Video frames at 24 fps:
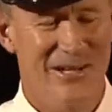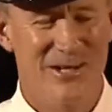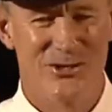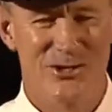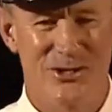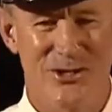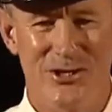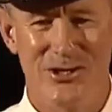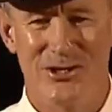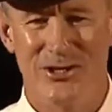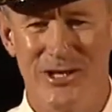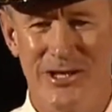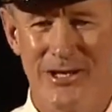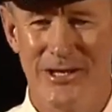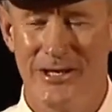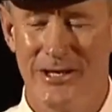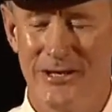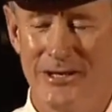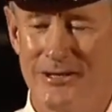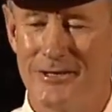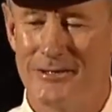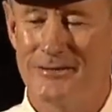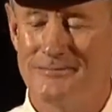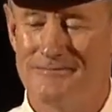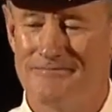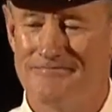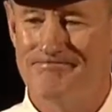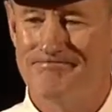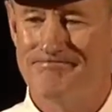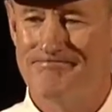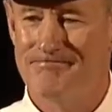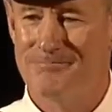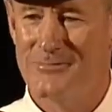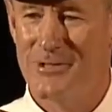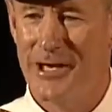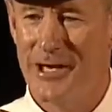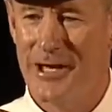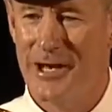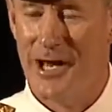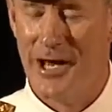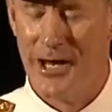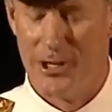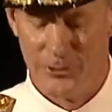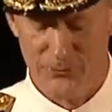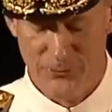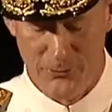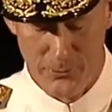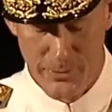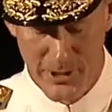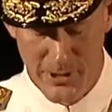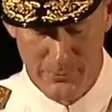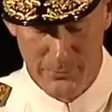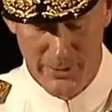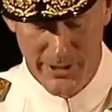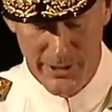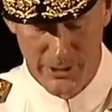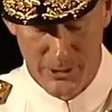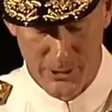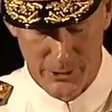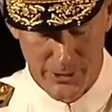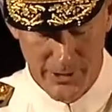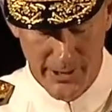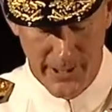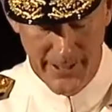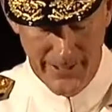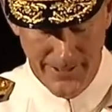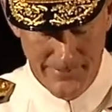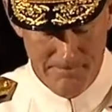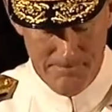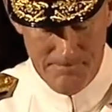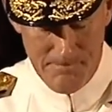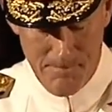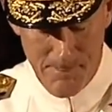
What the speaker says: indeed an honor for me to be here tonight.